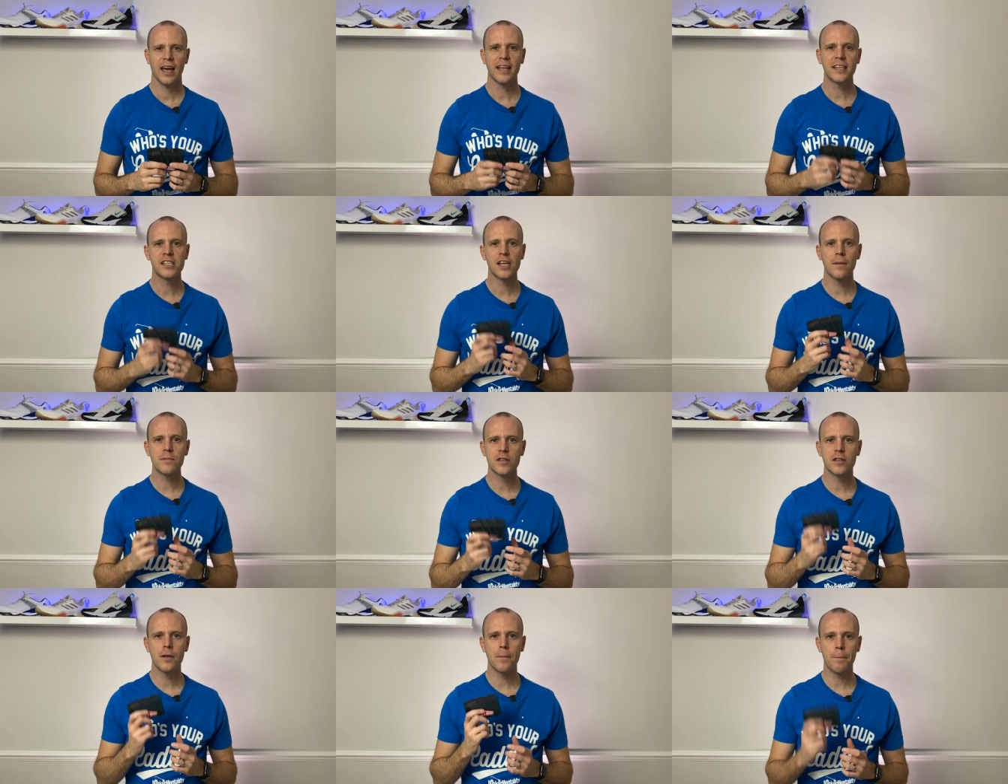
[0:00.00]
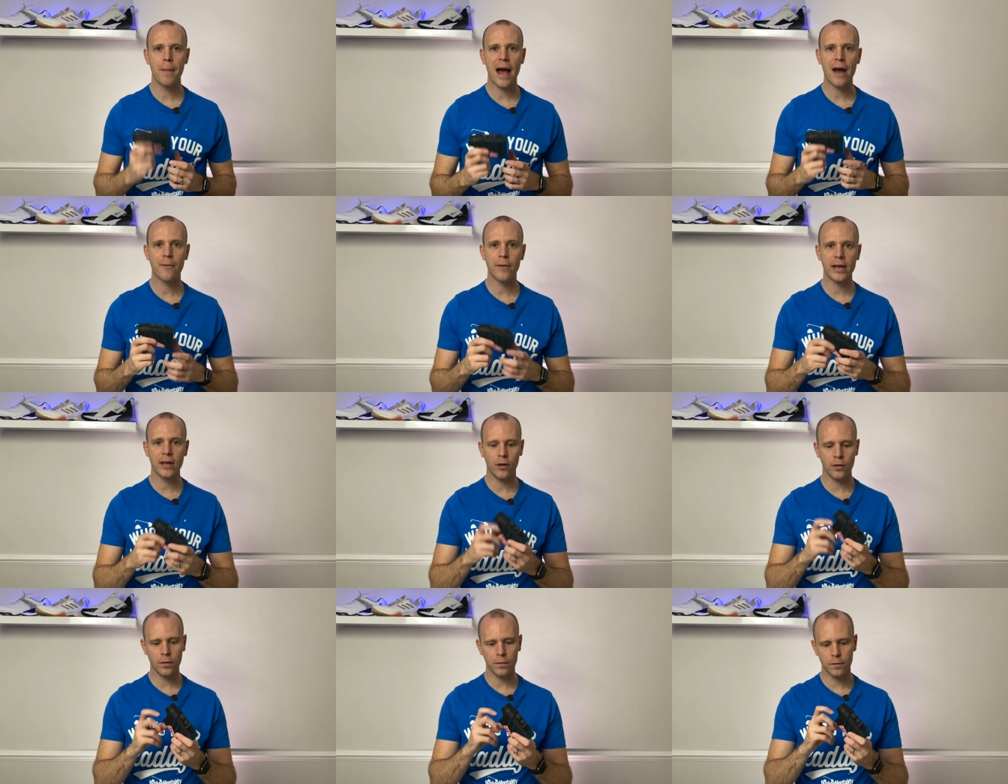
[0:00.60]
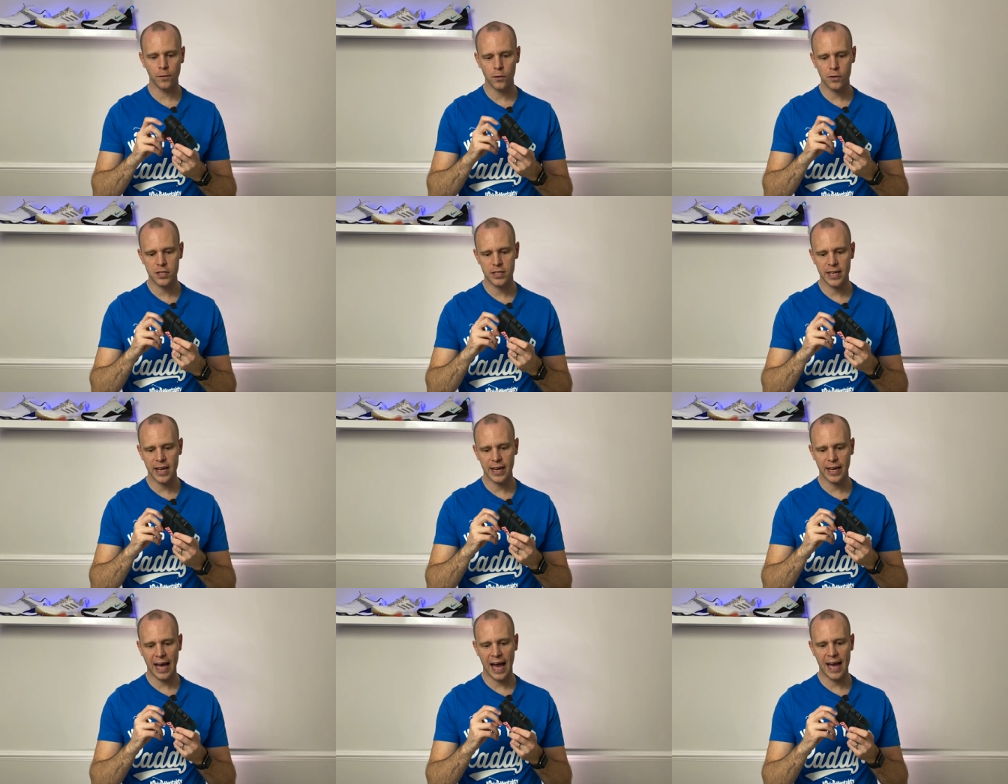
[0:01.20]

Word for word: In terms of the battery on the Vorstick,